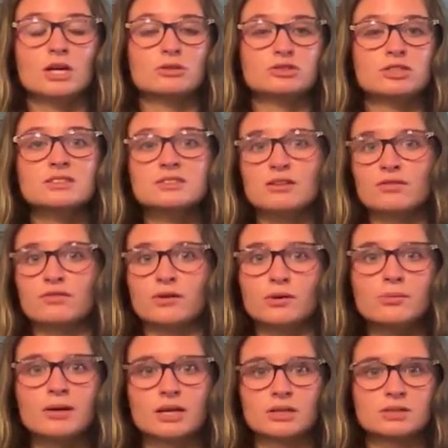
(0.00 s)
just to feel
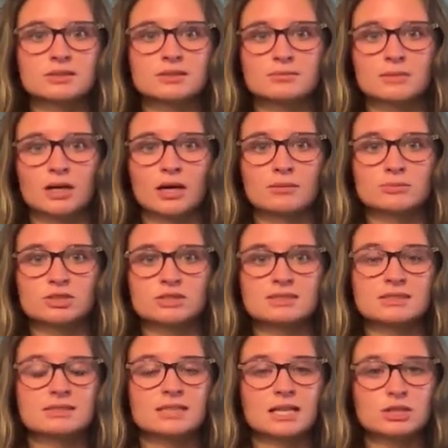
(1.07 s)
better sometimes, just
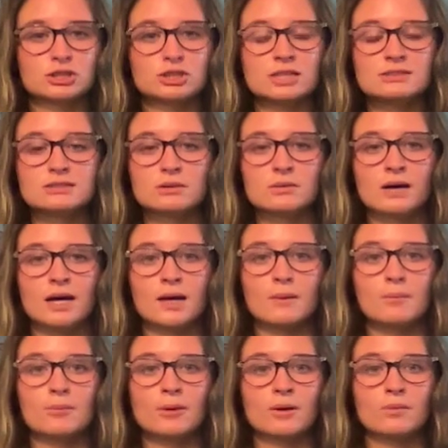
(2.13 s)
to take stress away.
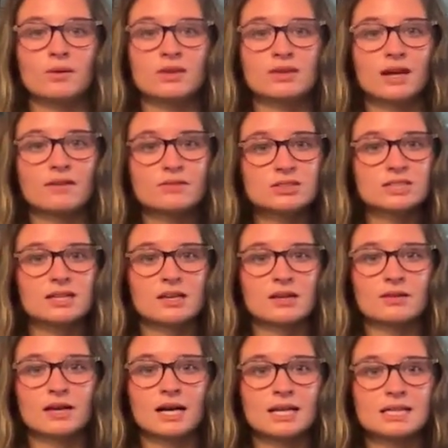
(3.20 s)
But with
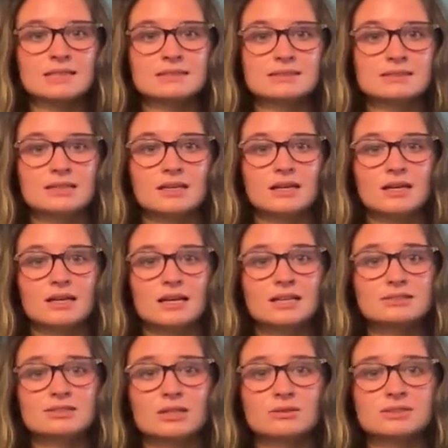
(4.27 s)
diverticulitis,
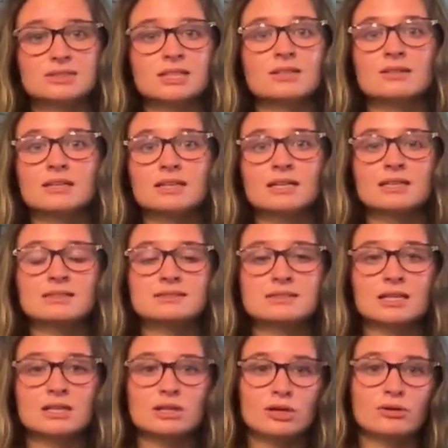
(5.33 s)
it's so serious
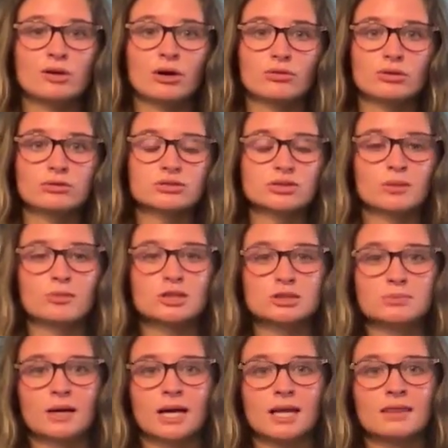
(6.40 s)
and you go through so much
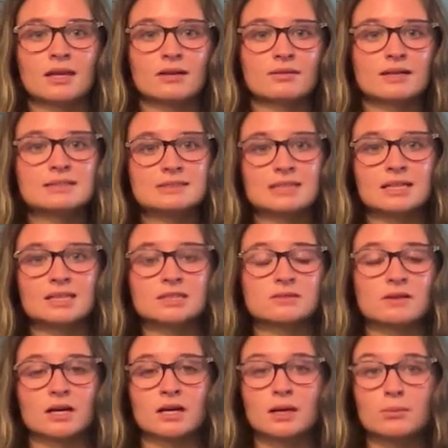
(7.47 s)
pain that resting is
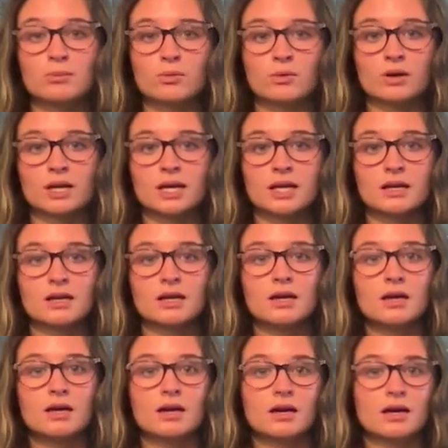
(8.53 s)
very important,
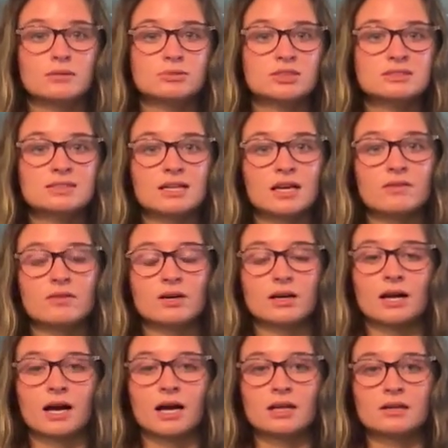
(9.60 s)
just to give
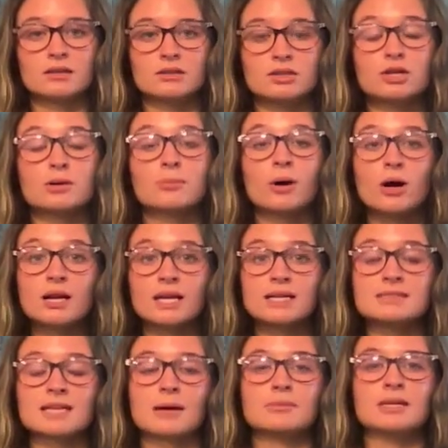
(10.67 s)
your body
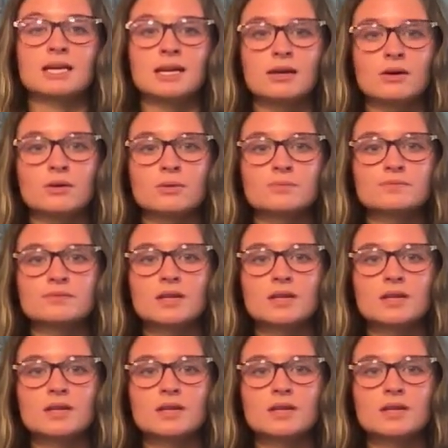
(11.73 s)
time to heal.